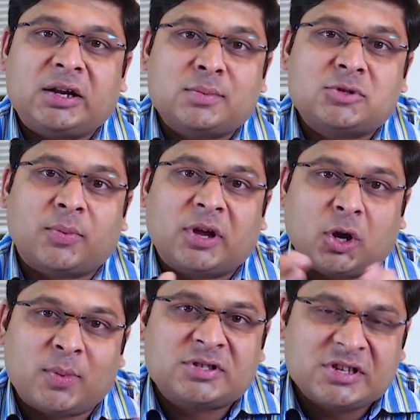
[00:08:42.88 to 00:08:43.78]
in terms of
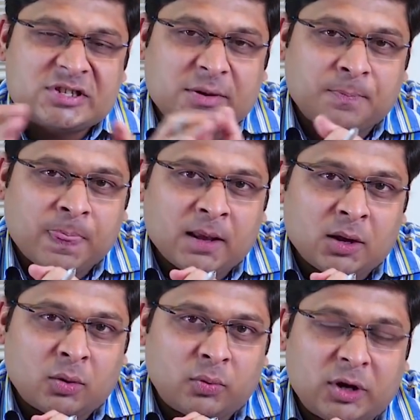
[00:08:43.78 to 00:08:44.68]
economic system,
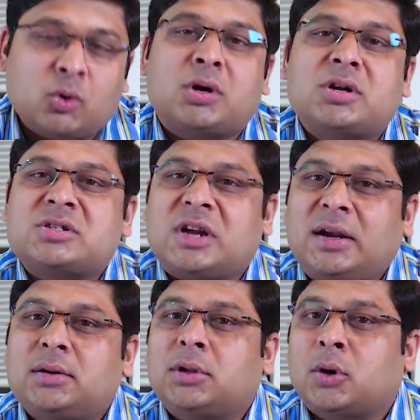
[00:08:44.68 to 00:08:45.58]
we need to
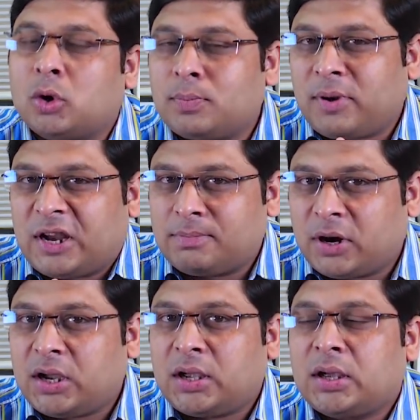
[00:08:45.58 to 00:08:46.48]
understand the role
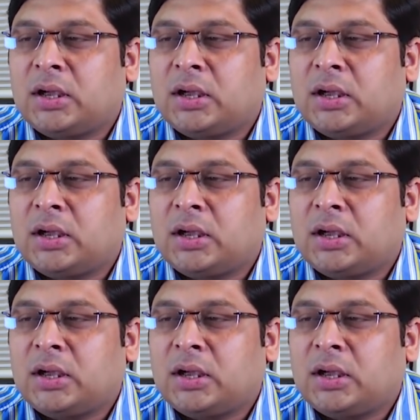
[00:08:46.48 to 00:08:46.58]
played by